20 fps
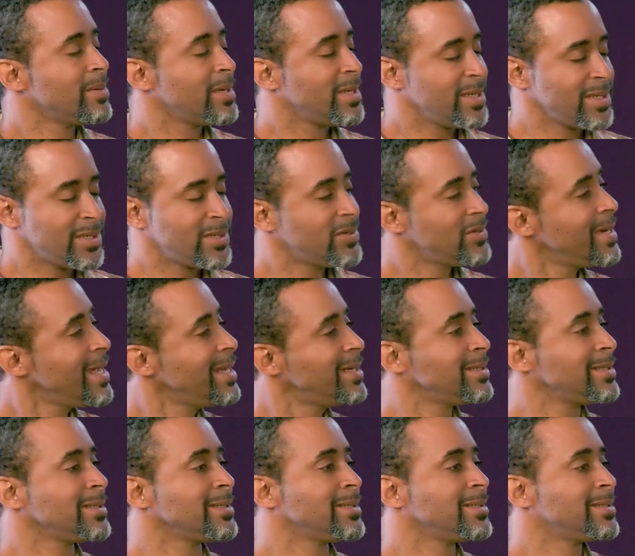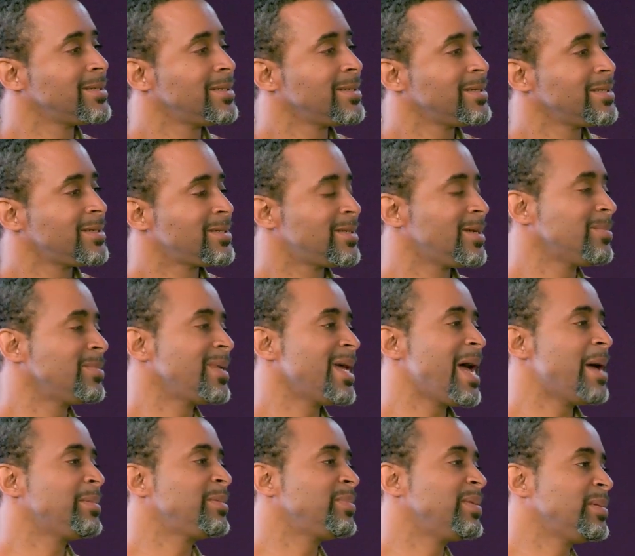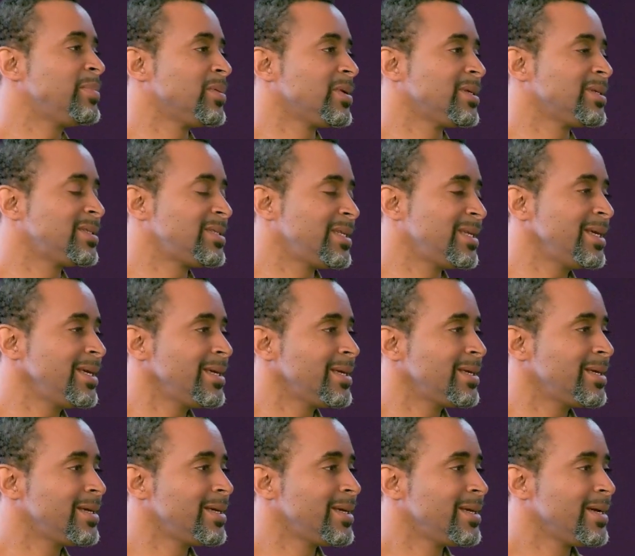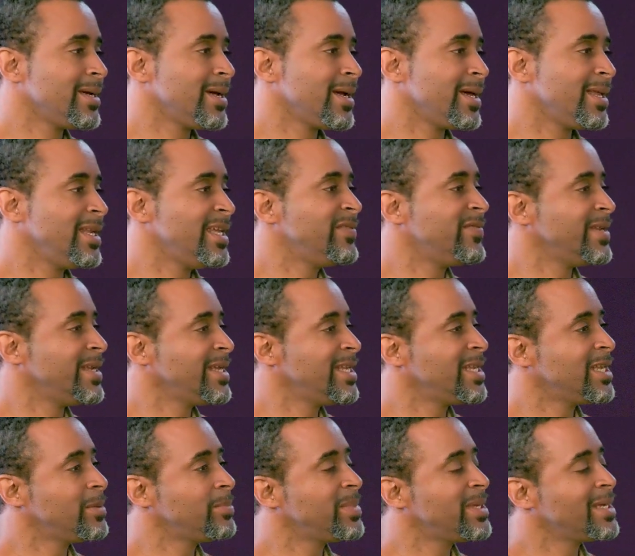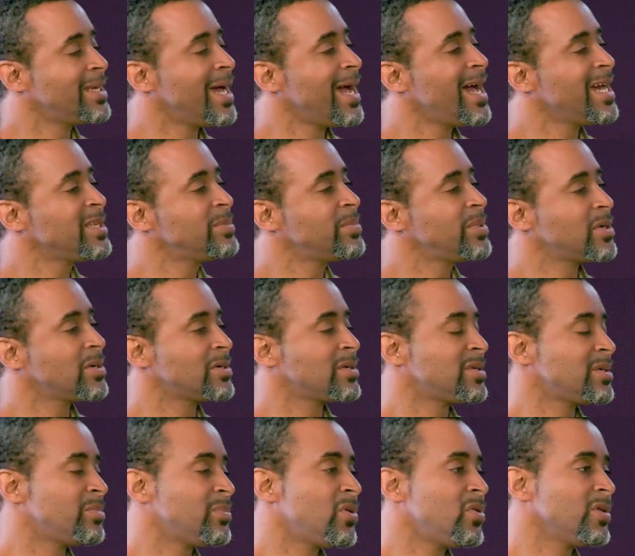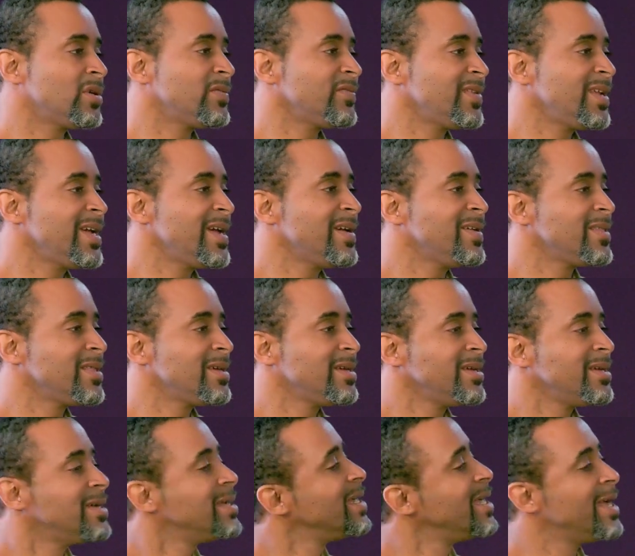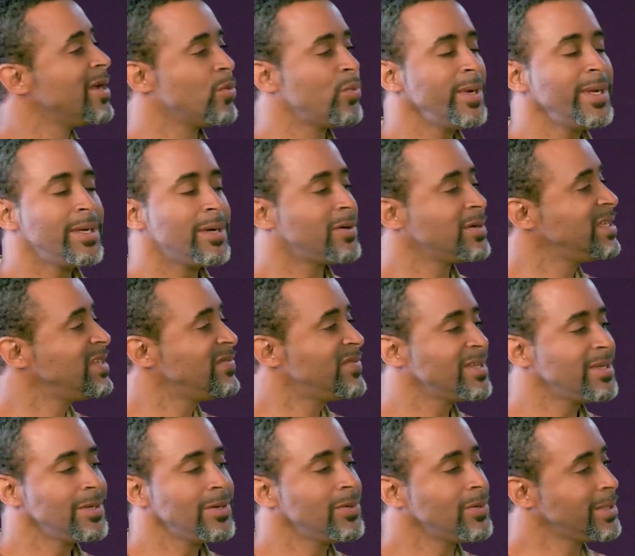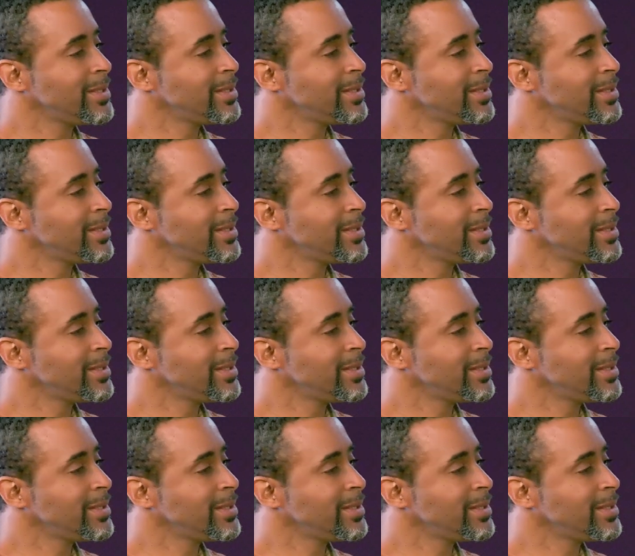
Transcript: But it's tragic. Sometimes people are sick and even end up in the hospital to the point of death, and we don't even know